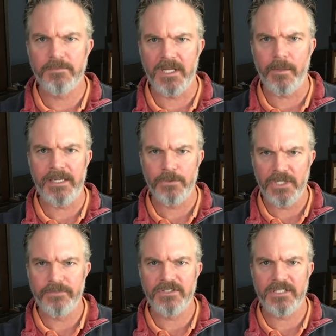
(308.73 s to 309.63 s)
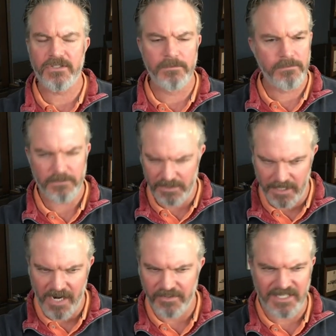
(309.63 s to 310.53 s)
by the way, in your nervous system. You
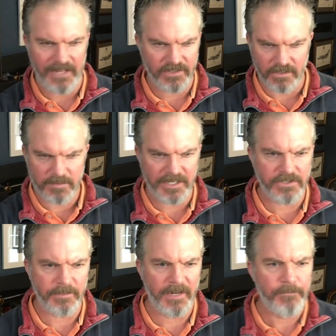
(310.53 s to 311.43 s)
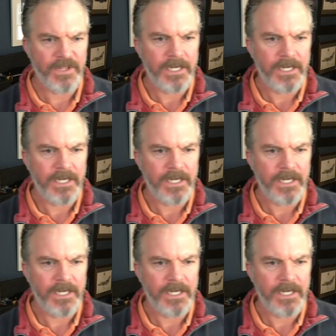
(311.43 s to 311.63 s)
don't understand this. I'll explain it to you in a minute.